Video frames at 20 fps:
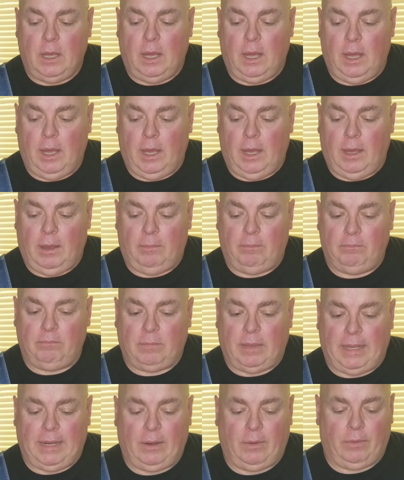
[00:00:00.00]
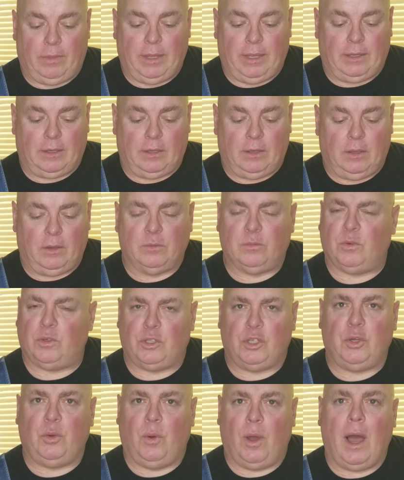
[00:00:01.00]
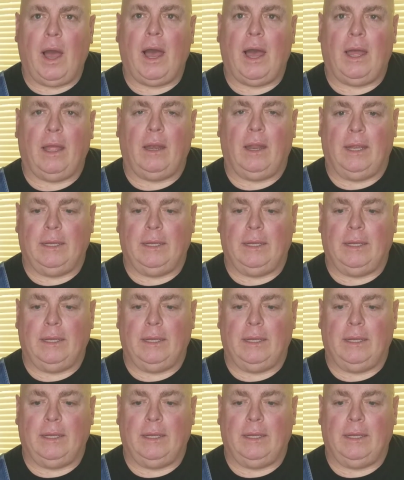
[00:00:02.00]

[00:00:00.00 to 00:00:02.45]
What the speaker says: I don't think the loads were too hot.